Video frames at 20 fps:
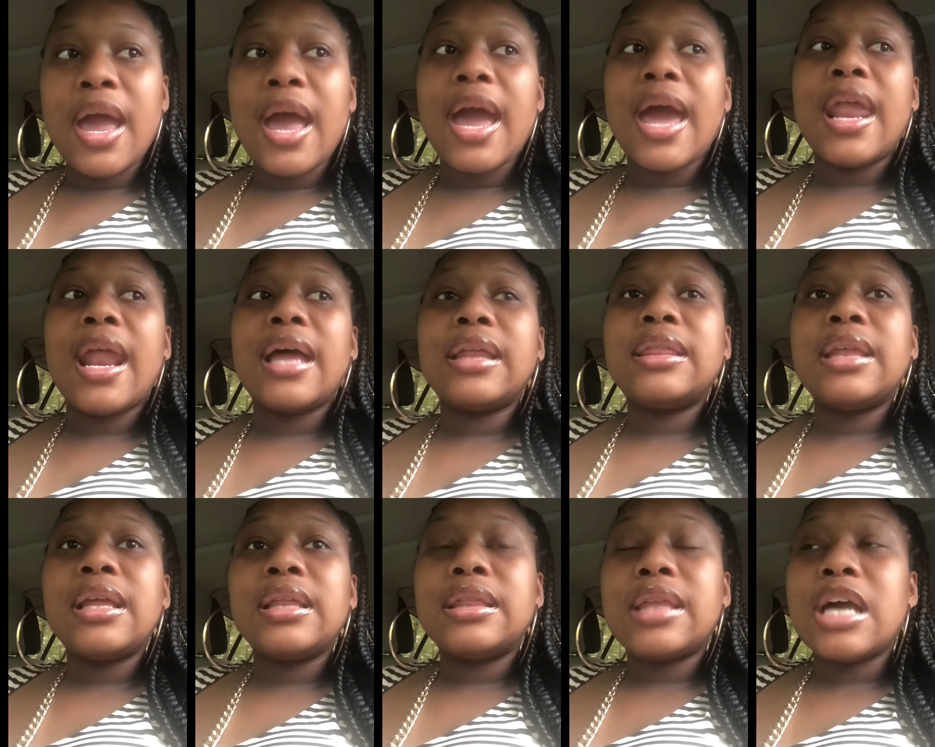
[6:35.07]
And I
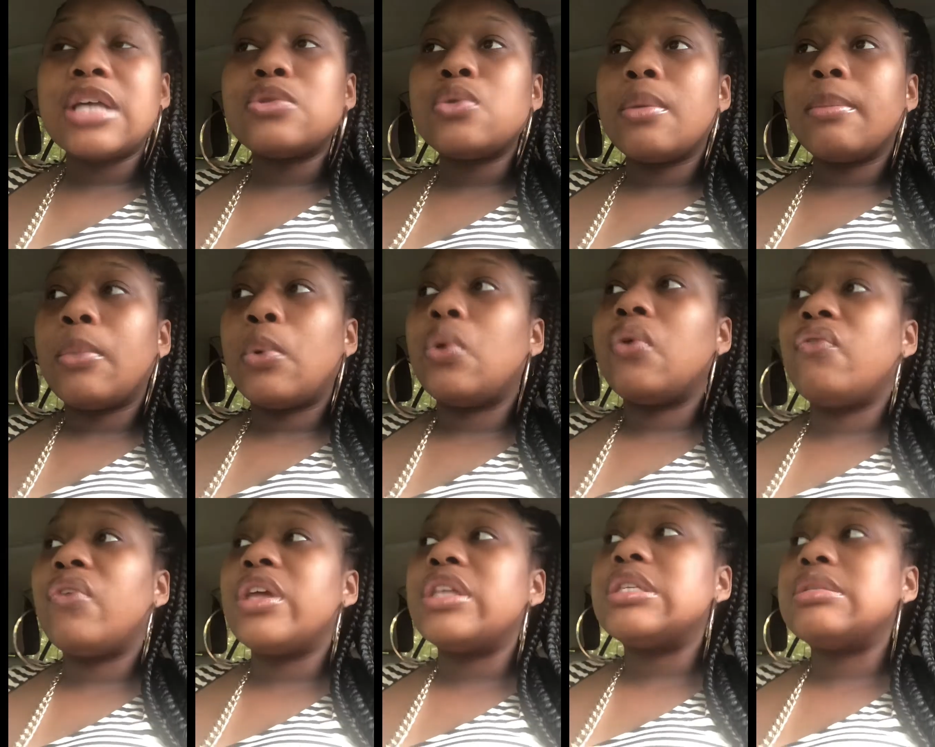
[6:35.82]
think that's what
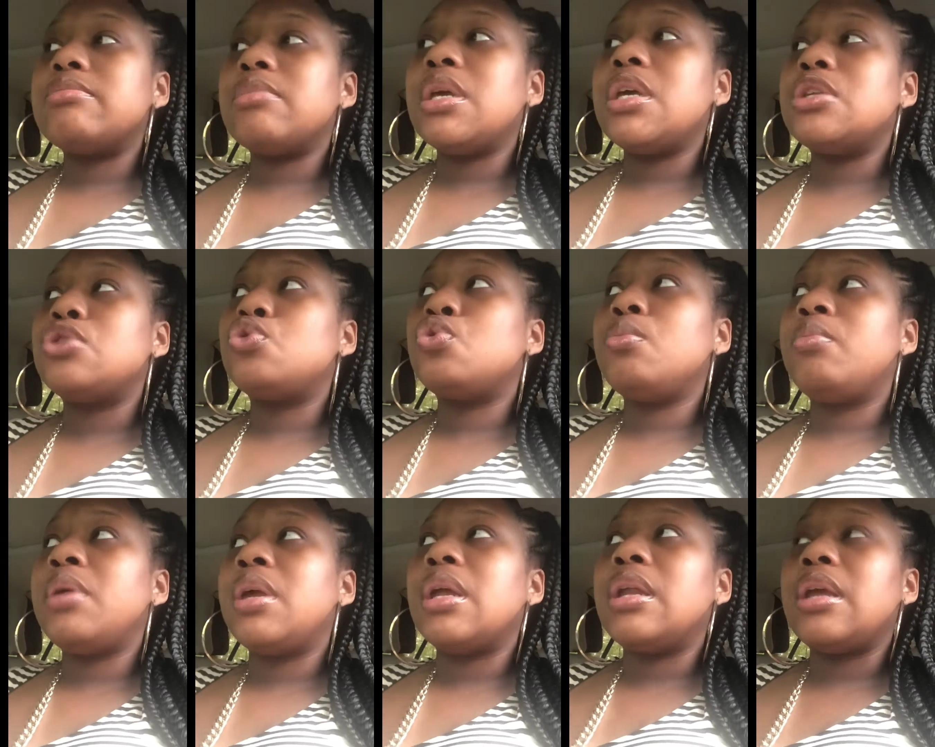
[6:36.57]
motivates me to
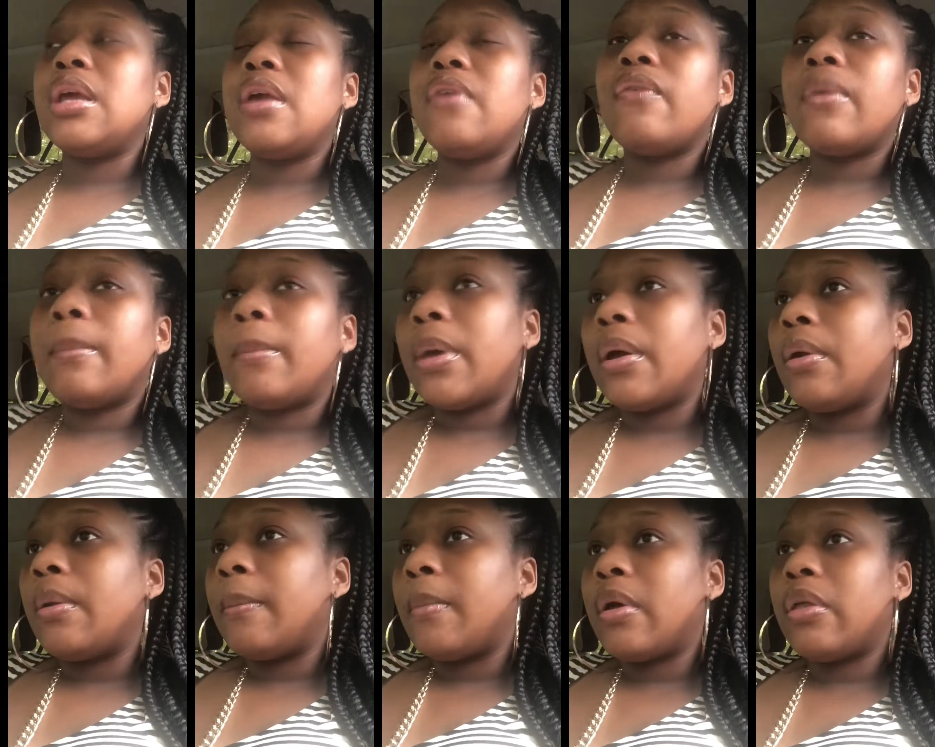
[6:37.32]
be an even
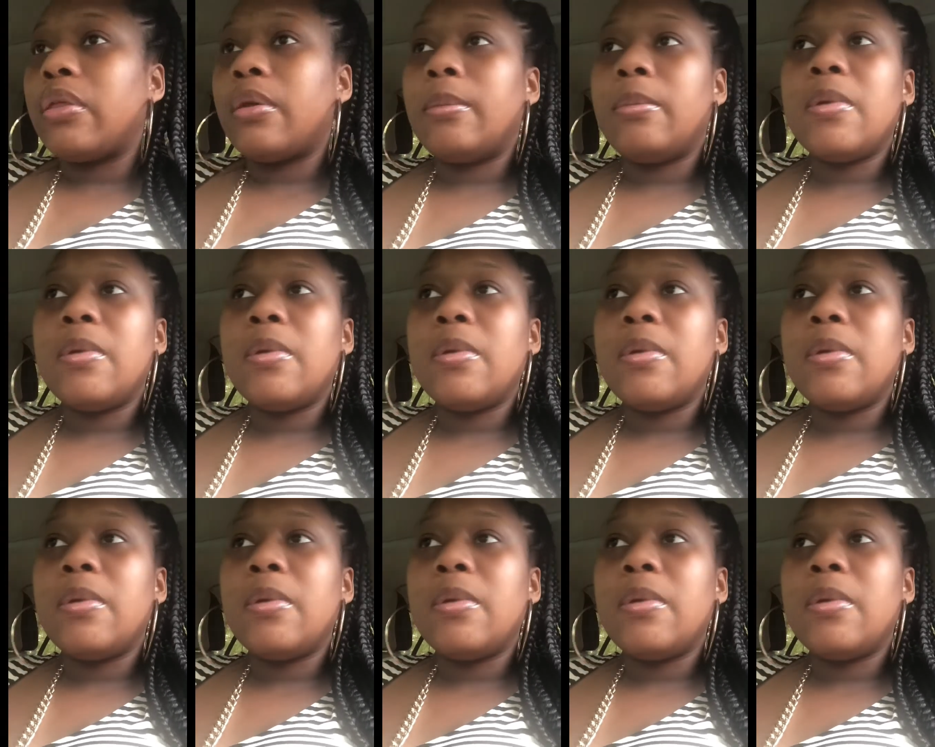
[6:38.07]
better mother,